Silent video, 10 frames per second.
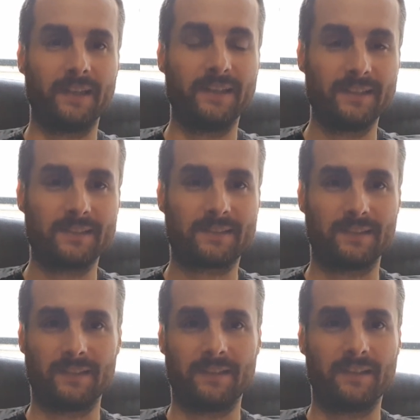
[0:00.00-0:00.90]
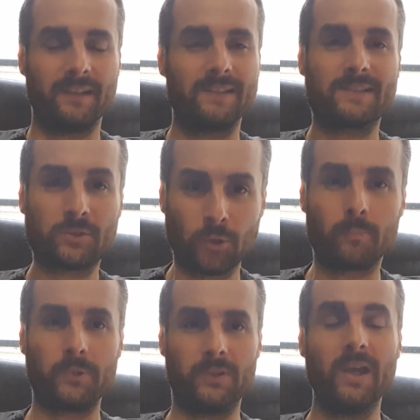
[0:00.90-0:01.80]
uh, is the, uh, is
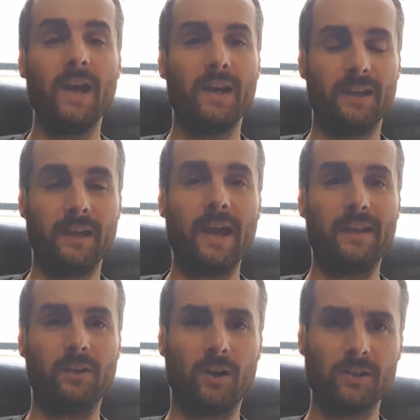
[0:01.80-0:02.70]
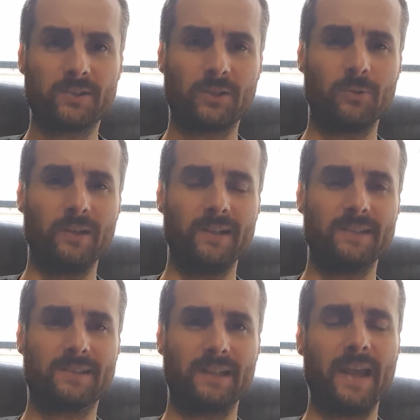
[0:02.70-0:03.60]
stupid uh, and also
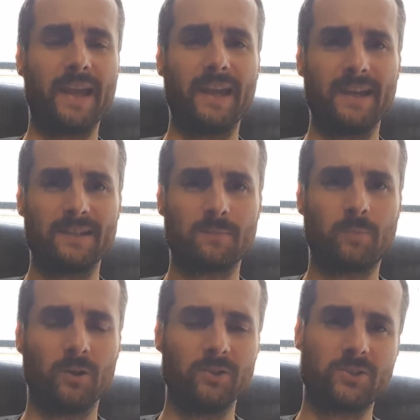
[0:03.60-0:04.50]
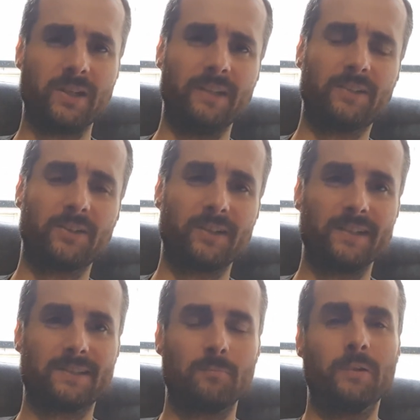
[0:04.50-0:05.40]
is against Polish
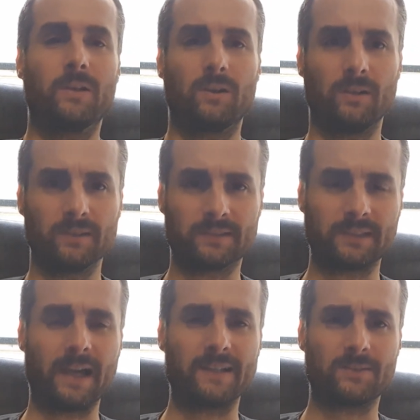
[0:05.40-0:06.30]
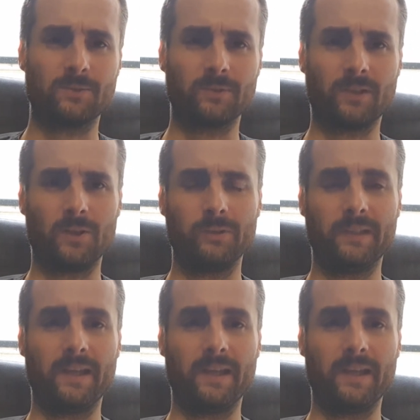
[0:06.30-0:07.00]
interest because, as you know,